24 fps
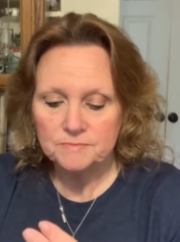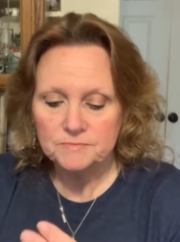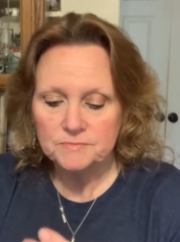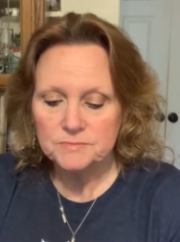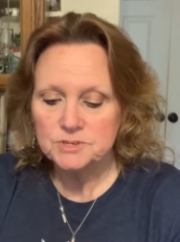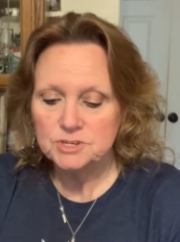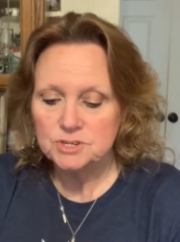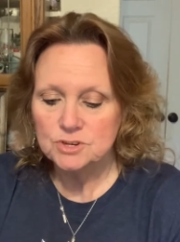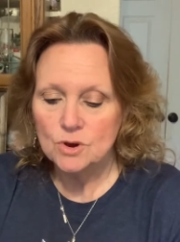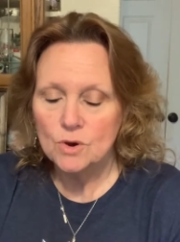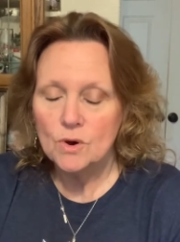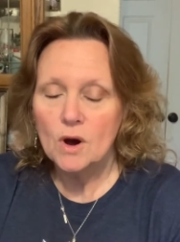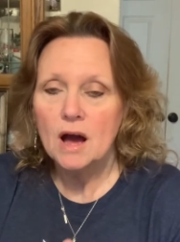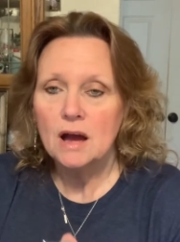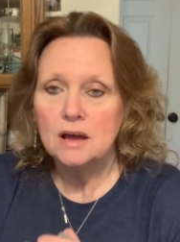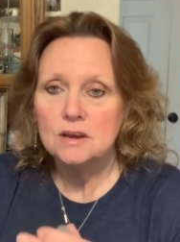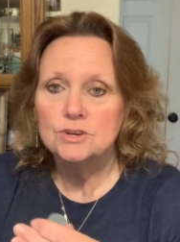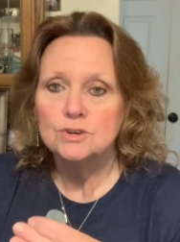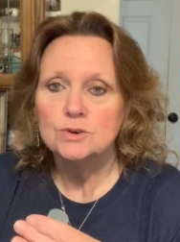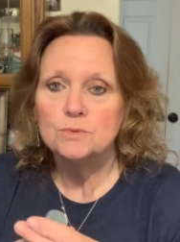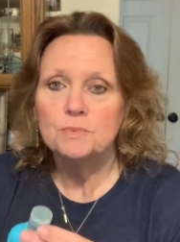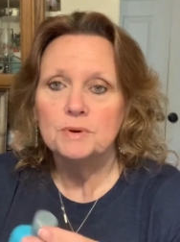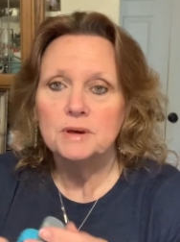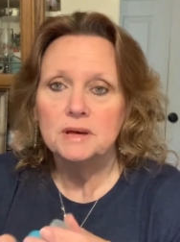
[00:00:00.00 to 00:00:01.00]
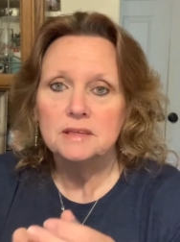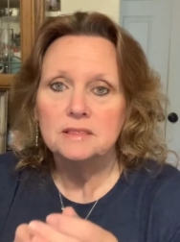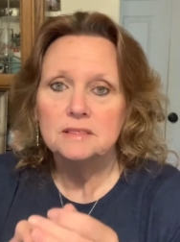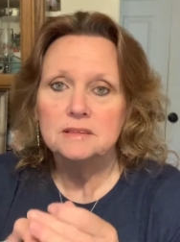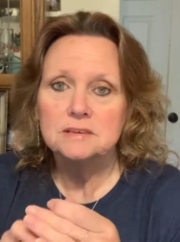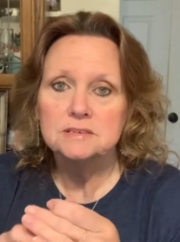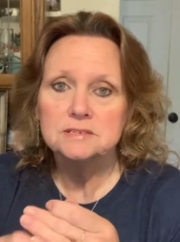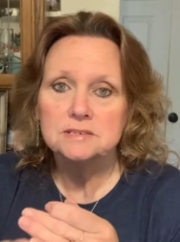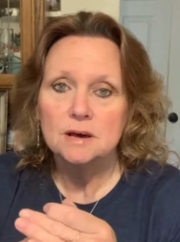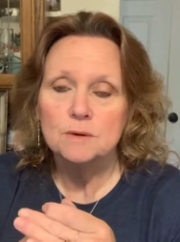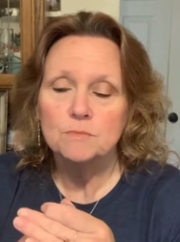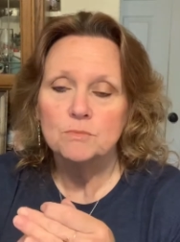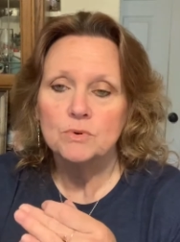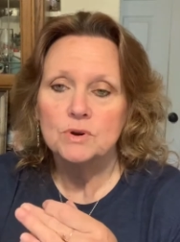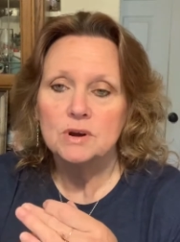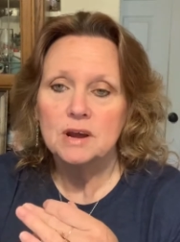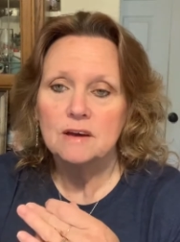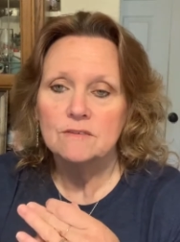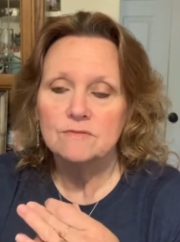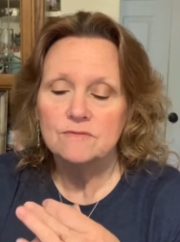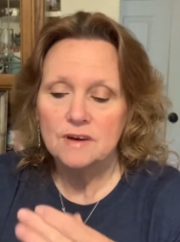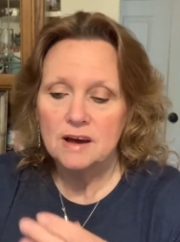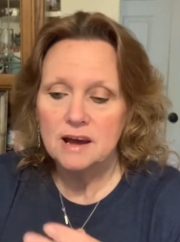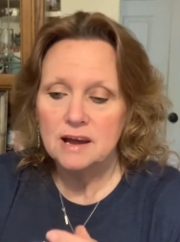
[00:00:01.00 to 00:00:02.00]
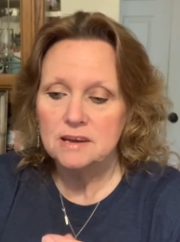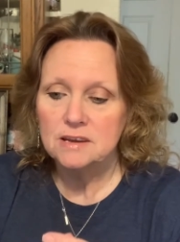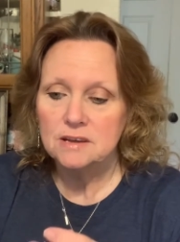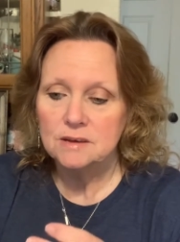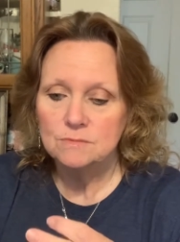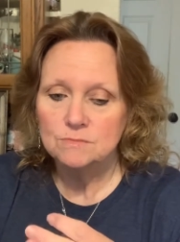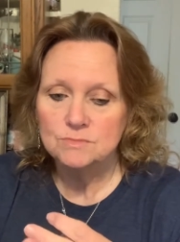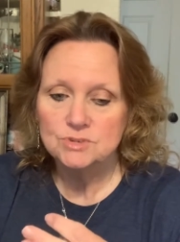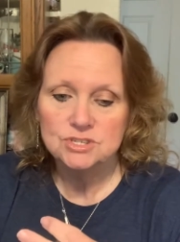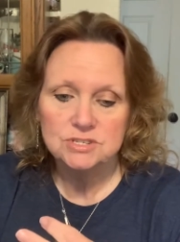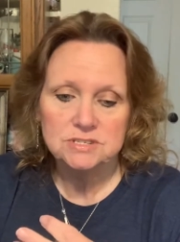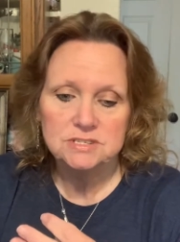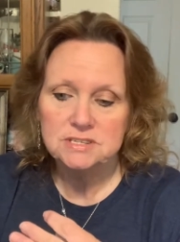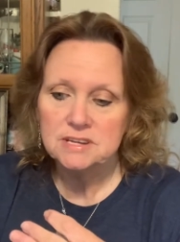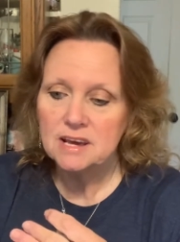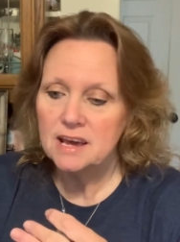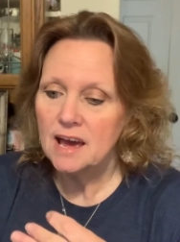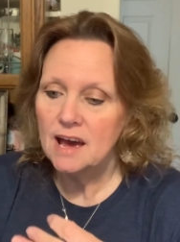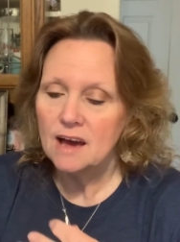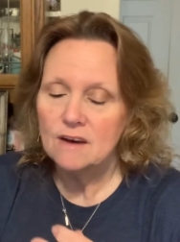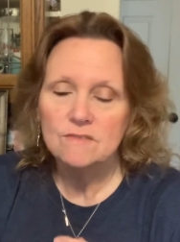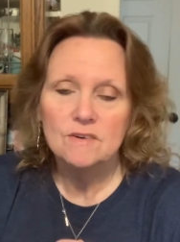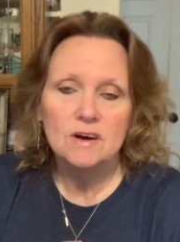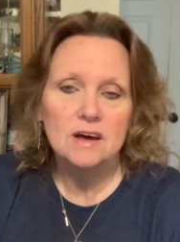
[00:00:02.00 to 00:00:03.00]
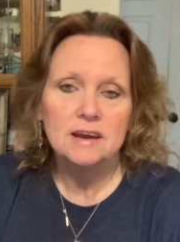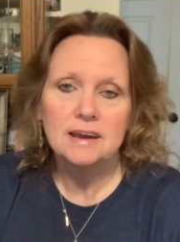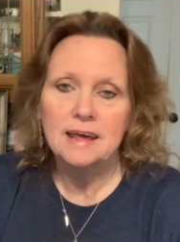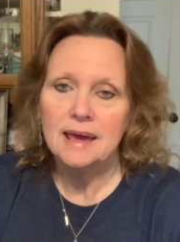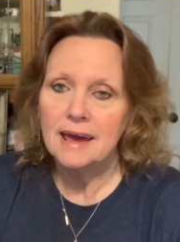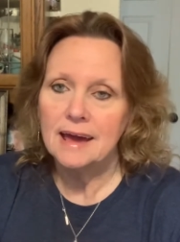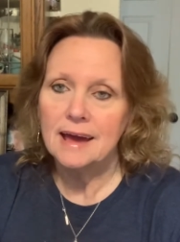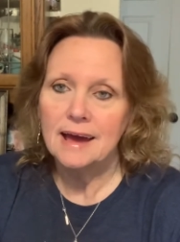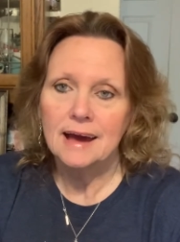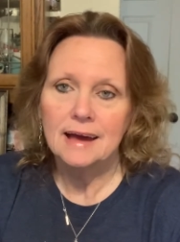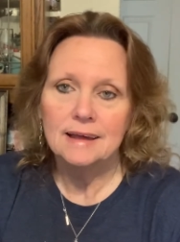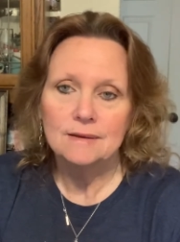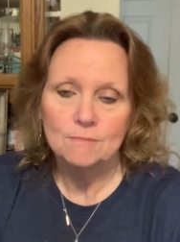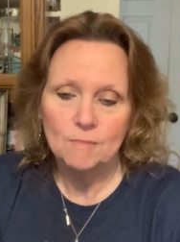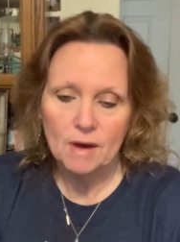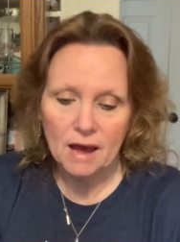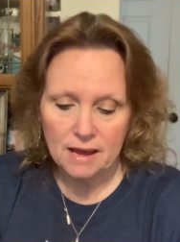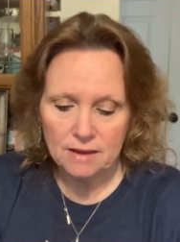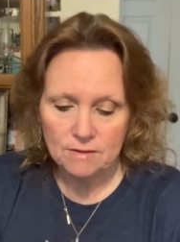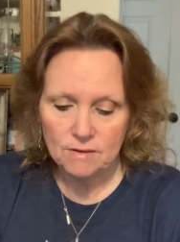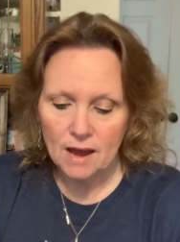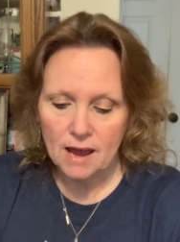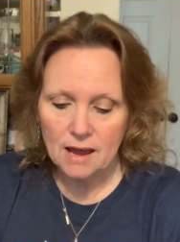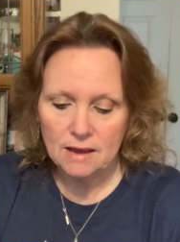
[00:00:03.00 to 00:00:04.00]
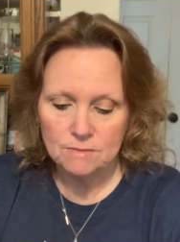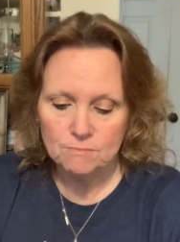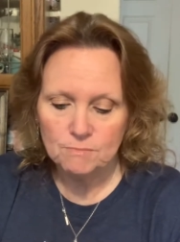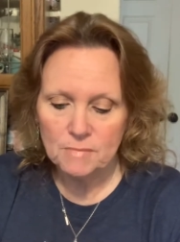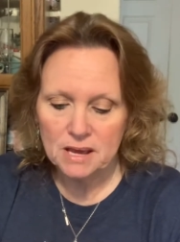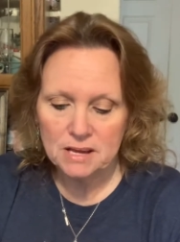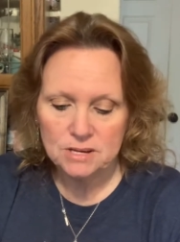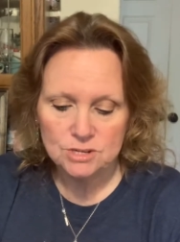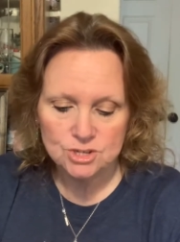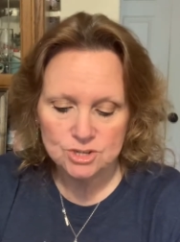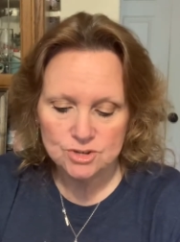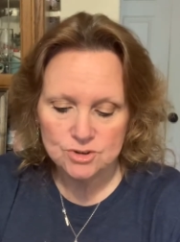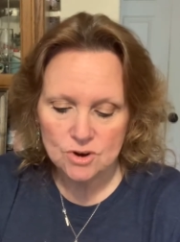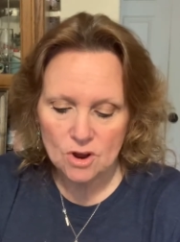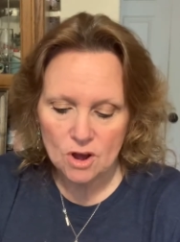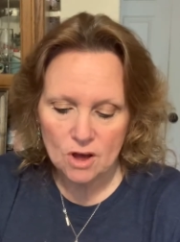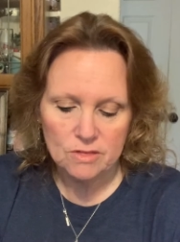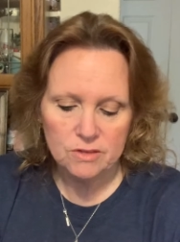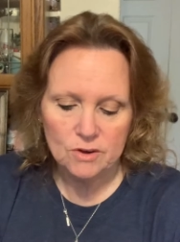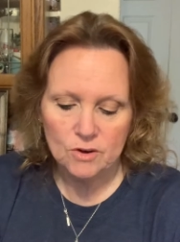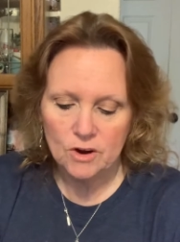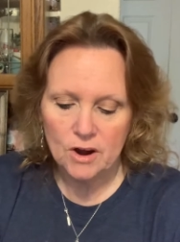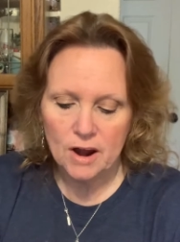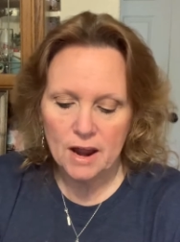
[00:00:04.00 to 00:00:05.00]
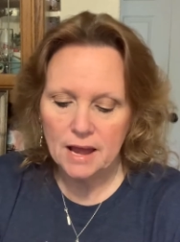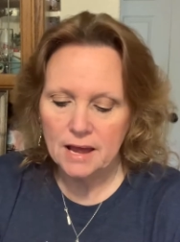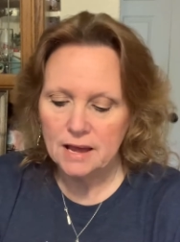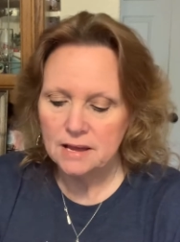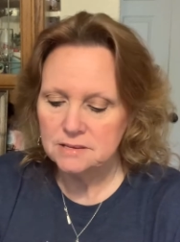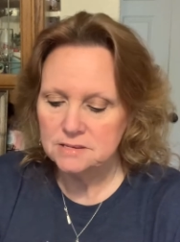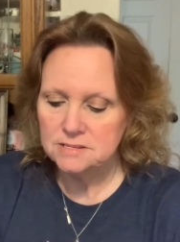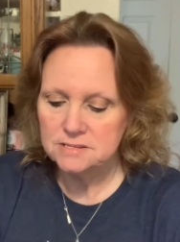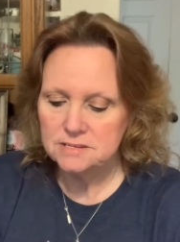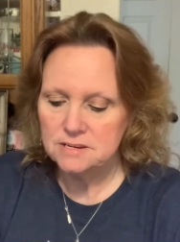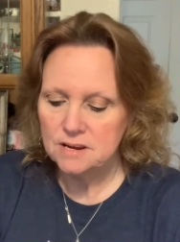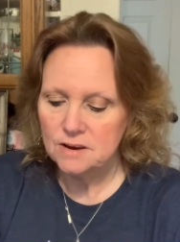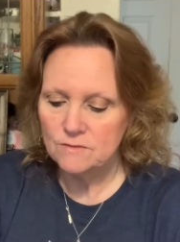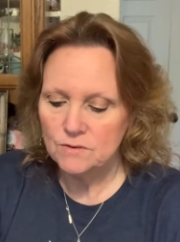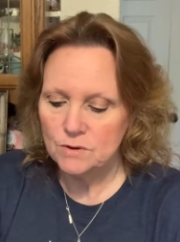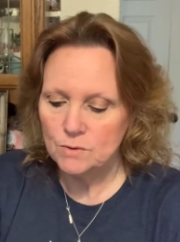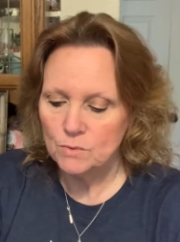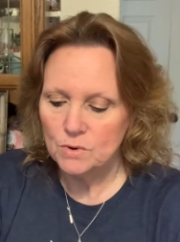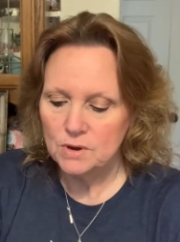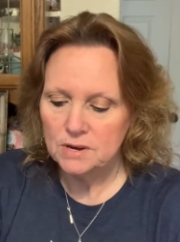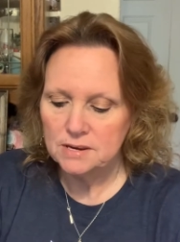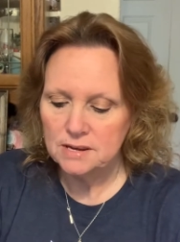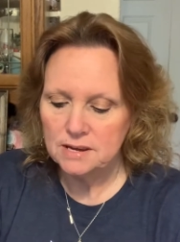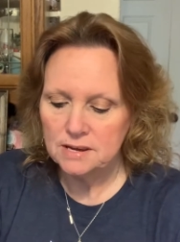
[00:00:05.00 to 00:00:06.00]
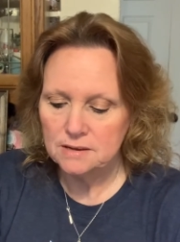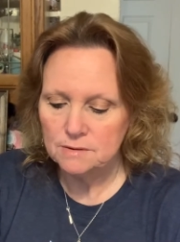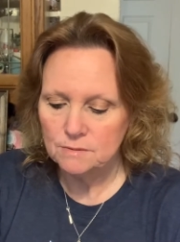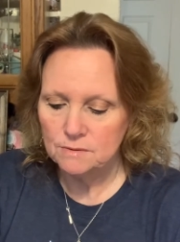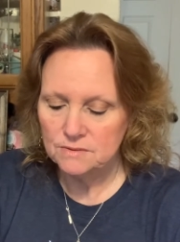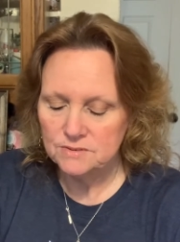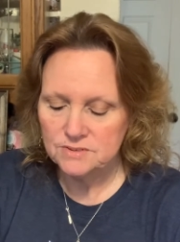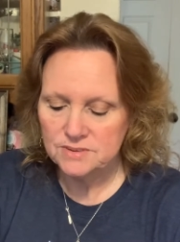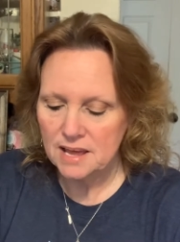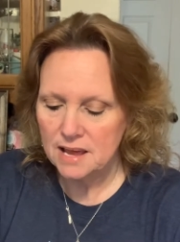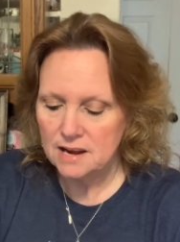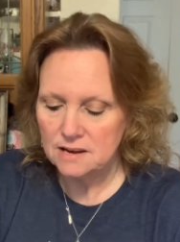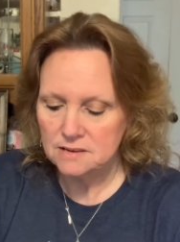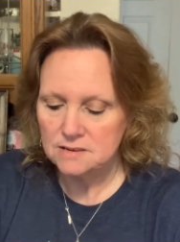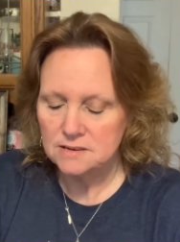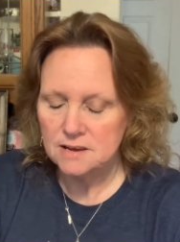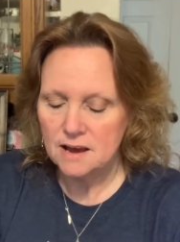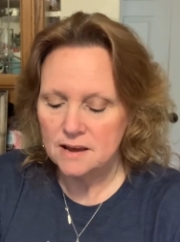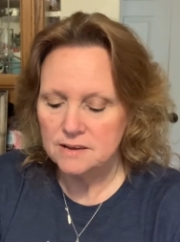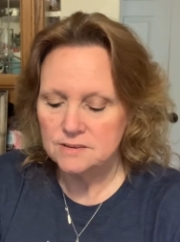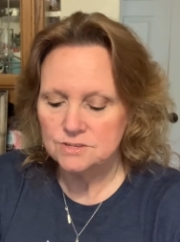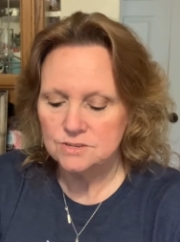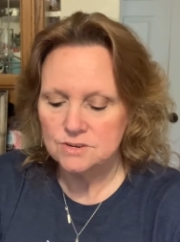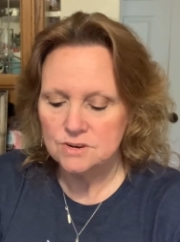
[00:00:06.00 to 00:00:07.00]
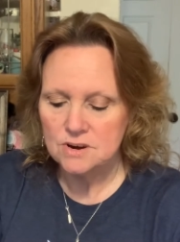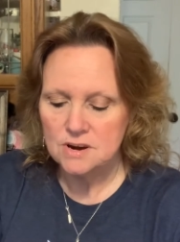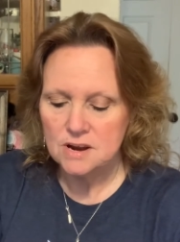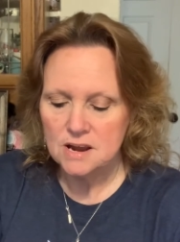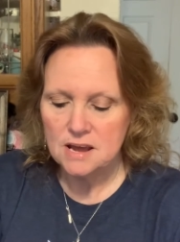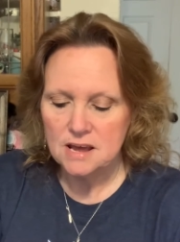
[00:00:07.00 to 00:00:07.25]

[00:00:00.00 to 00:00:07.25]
So I do pick these up when I find them, just to have on hand. I make sure all the grands and everyone get sanitizer.